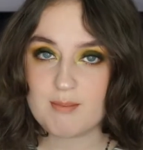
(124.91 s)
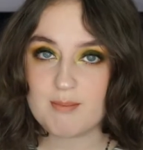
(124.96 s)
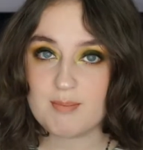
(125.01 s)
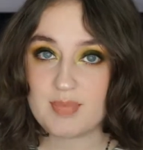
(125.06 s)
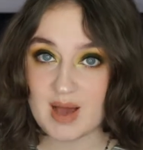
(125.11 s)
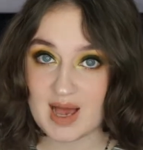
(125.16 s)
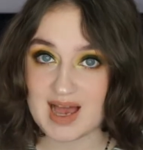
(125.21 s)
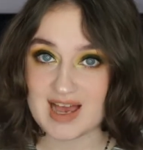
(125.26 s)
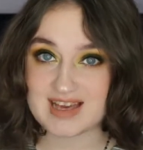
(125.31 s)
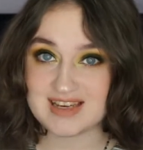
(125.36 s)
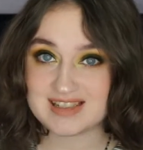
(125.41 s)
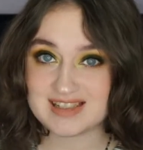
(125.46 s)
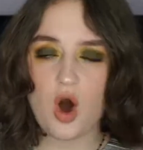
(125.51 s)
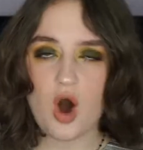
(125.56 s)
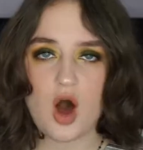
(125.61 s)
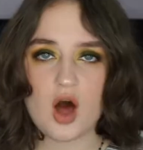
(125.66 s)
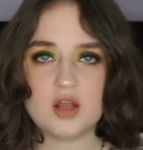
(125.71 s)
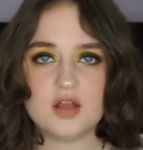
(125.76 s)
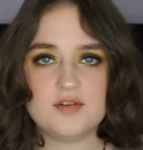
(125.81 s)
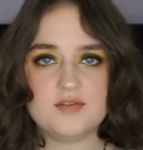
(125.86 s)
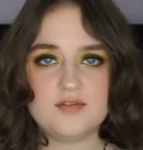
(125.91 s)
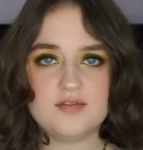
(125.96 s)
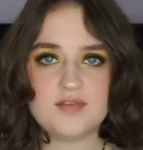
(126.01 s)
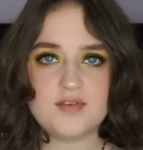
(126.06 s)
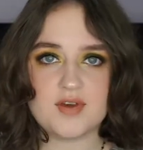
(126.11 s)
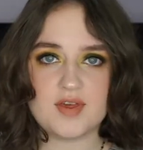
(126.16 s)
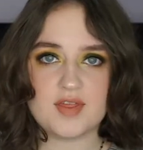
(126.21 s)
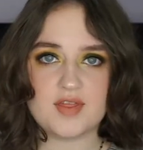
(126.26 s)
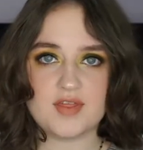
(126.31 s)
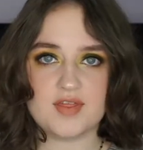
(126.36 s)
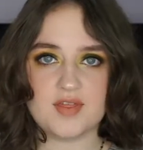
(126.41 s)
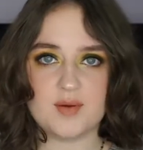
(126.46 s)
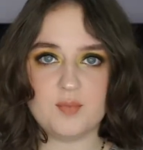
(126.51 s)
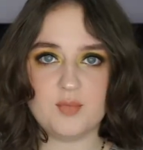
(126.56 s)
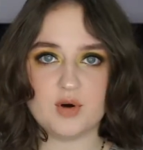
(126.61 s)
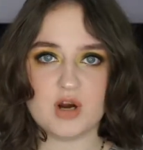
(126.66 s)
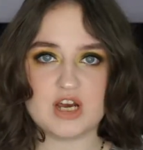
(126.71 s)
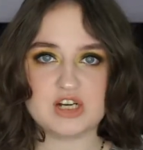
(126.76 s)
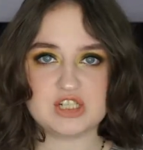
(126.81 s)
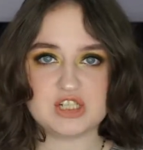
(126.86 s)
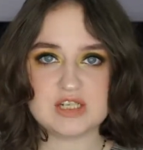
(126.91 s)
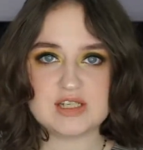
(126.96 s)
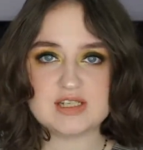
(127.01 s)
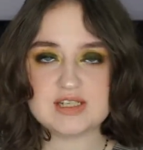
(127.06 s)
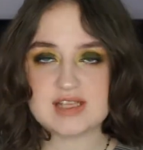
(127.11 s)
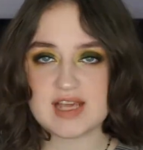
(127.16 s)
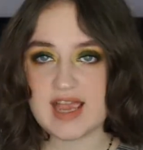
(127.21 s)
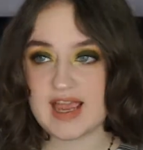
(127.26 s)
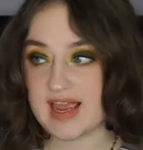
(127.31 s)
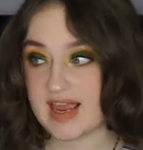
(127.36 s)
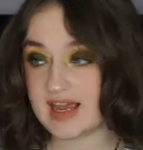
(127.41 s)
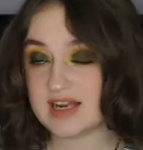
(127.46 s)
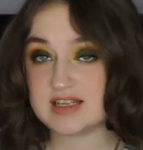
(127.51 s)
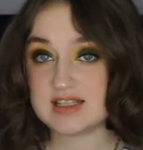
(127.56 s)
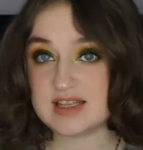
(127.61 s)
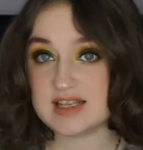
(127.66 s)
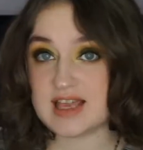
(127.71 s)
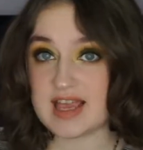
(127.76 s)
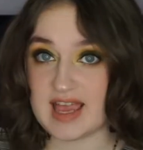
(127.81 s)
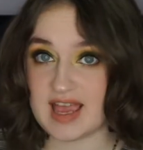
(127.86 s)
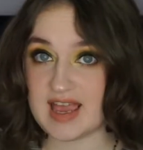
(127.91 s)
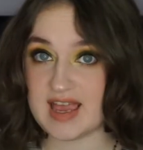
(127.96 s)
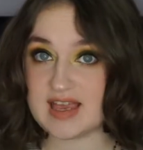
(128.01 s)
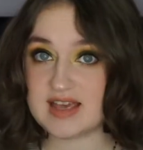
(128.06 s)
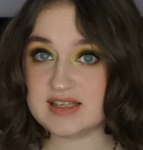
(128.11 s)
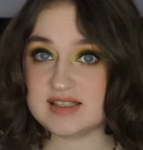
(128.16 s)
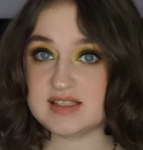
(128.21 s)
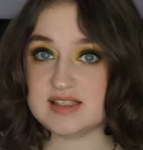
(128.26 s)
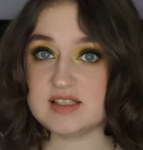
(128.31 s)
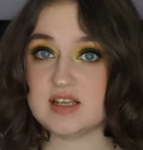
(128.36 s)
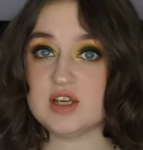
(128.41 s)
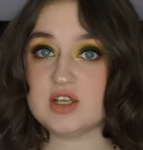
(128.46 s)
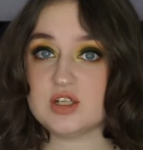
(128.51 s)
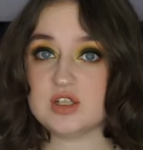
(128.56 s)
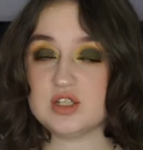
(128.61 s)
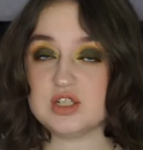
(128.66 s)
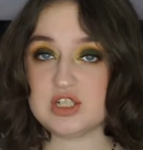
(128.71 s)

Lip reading: but all of the brushes and the case